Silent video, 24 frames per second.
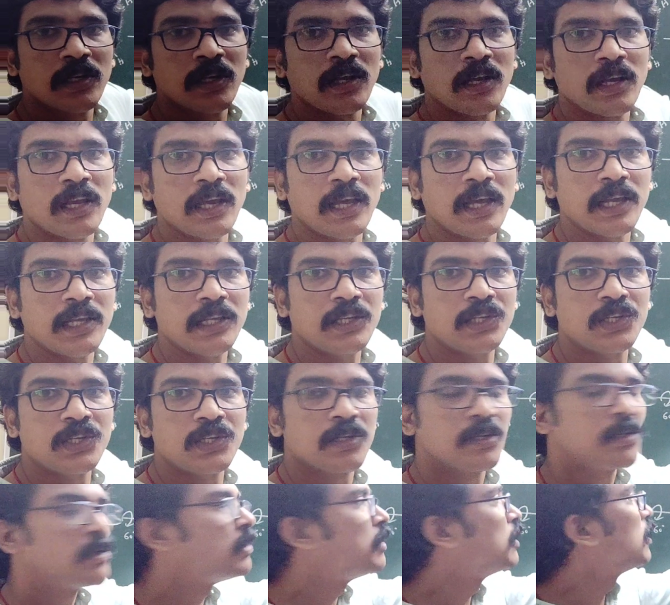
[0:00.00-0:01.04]
H,
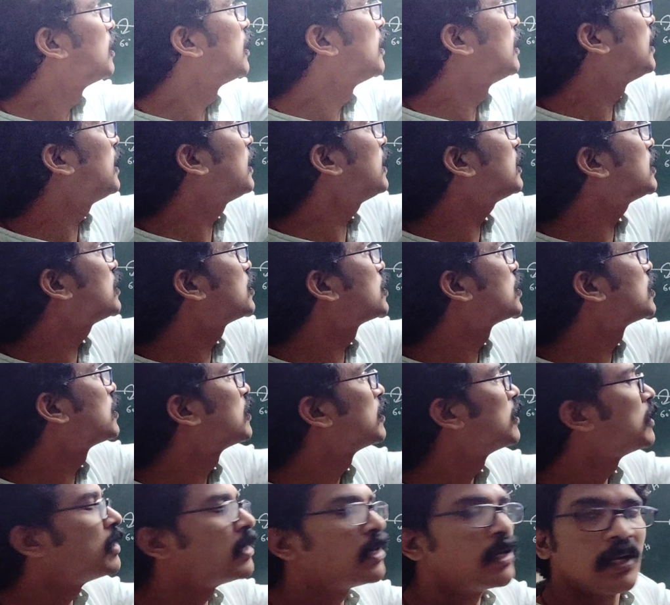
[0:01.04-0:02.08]
H,
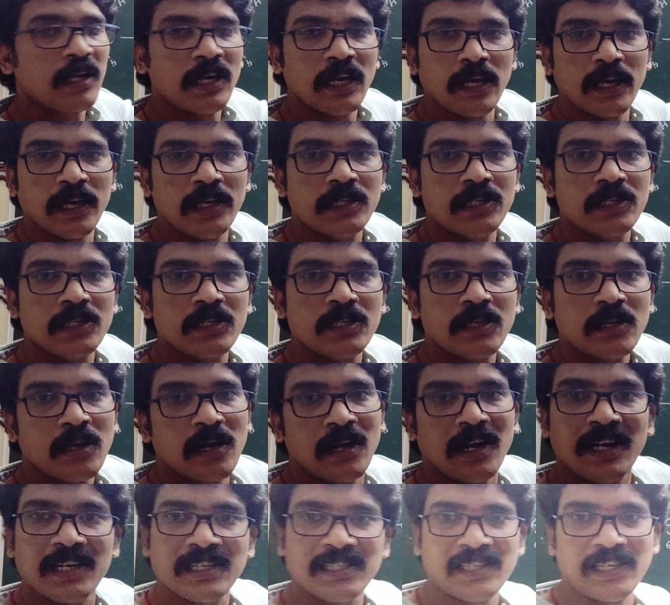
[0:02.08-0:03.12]
H,
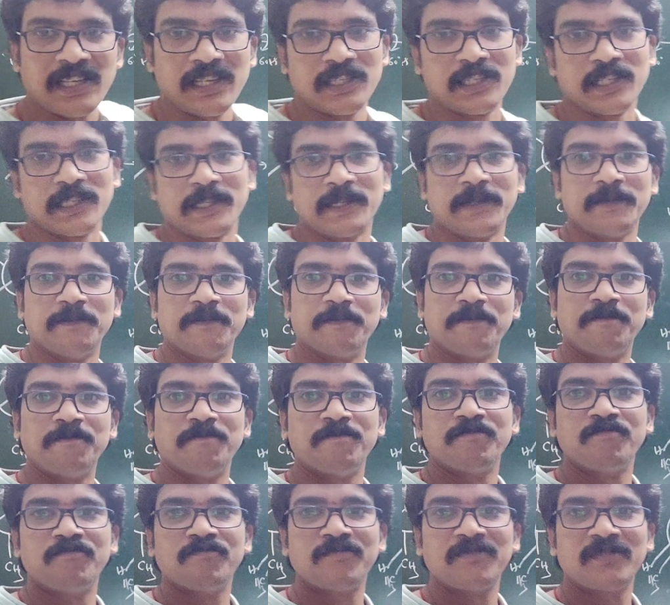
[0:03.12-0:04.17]
and CH3.
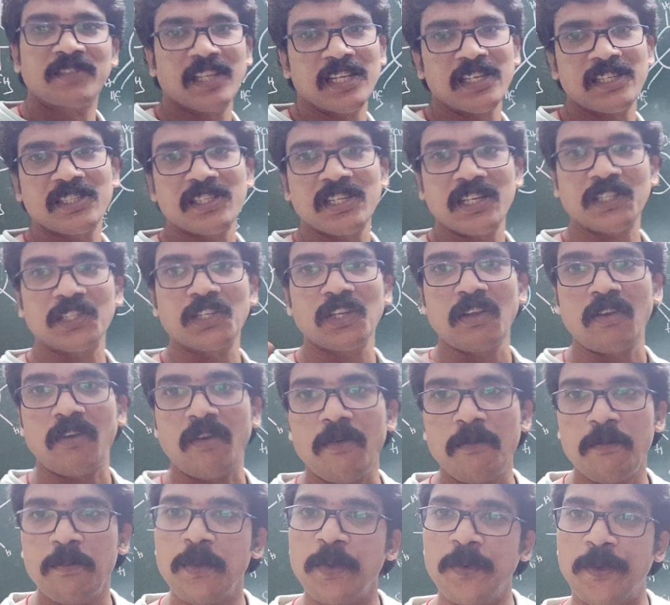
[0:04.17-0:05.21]
That is the structure of
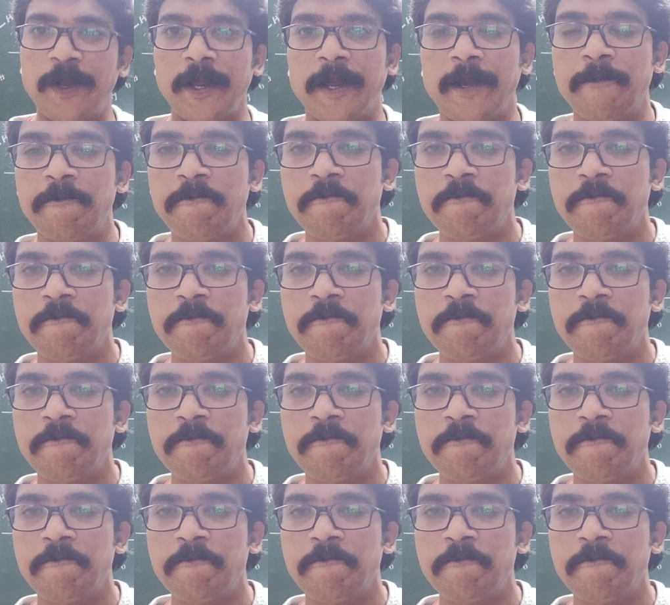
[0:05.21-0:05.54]
butane.